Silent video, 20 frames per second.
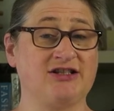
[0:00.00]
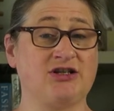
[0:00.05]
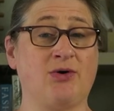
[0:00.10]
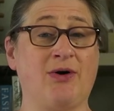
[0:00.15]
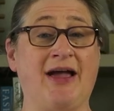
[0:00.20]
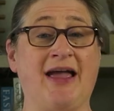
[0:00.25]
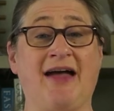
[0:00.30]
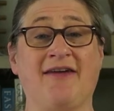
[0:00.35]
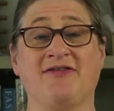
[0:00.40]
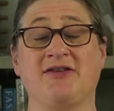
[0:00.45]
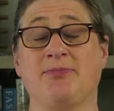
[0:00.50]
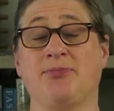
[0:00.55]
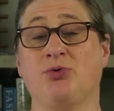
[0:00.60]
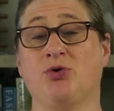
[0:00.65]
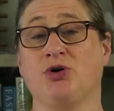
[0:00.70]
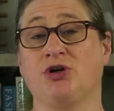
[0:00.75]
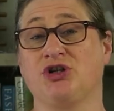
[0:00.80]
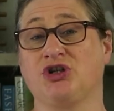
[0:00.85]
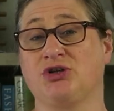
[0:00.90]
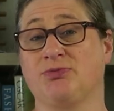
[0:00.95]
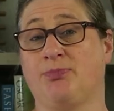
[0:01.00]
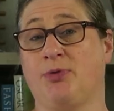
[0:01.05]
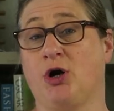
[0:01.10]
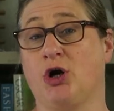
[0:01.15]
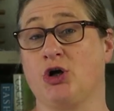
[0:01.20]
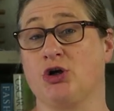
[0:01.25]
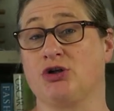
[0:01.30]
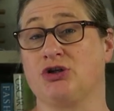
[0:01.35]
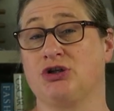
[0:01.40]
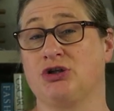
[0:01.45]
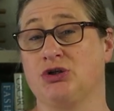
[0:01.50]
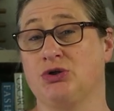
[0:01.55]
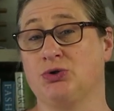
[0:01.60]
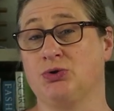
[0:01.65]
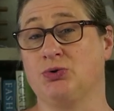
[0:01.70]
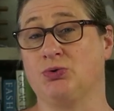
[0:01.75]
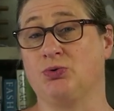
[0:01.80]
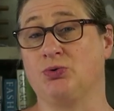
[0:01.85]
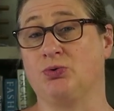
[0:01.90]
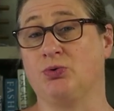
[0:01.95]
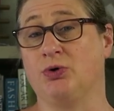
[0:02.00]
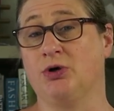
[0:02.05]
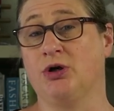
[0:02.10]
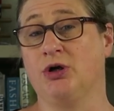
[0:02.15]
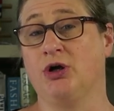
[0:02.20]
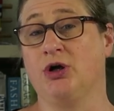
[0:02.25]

so I have to push part two